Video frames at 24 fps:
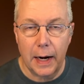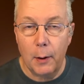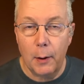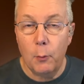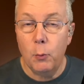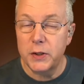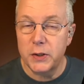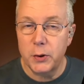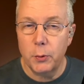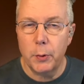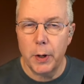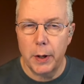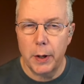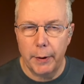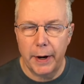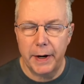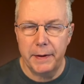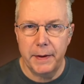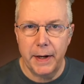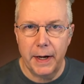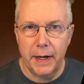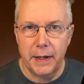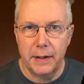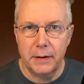I want to
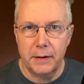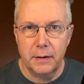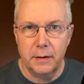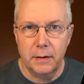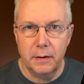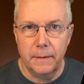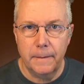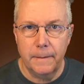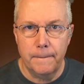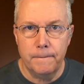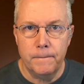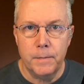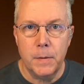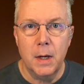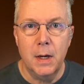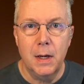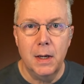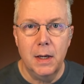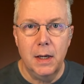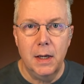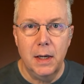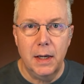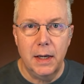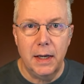rewrite that.
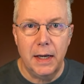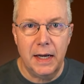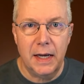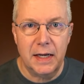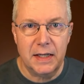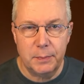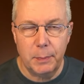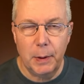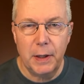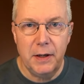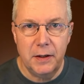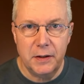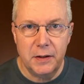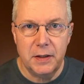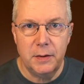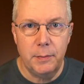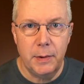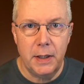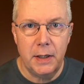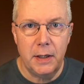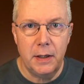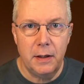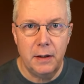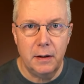Explain it to
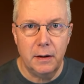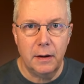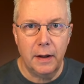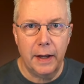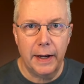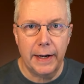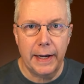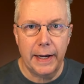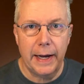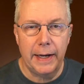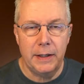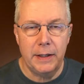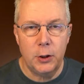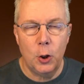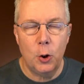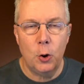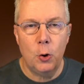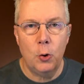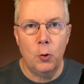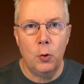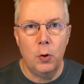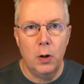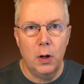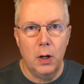me like I
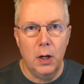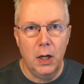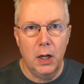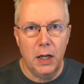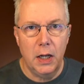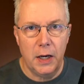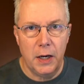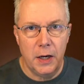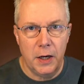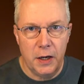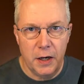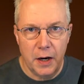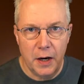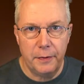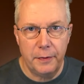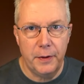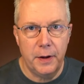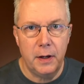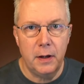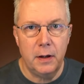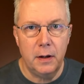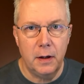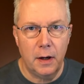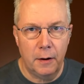know
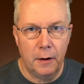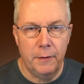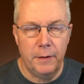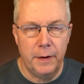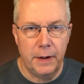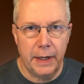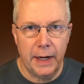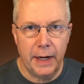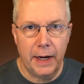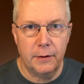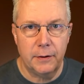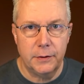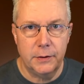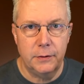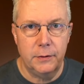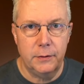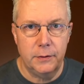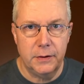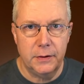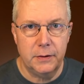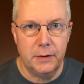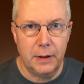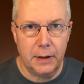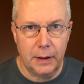nothing other than how
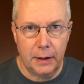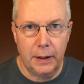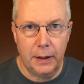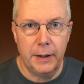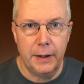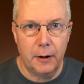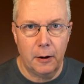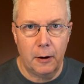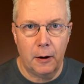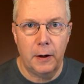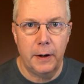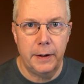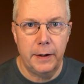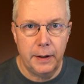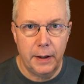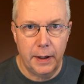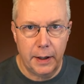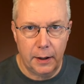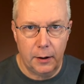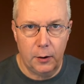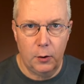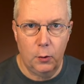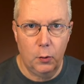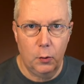to click on
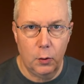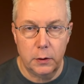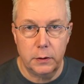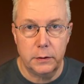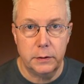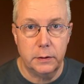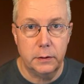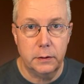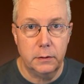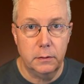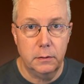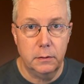Hello World.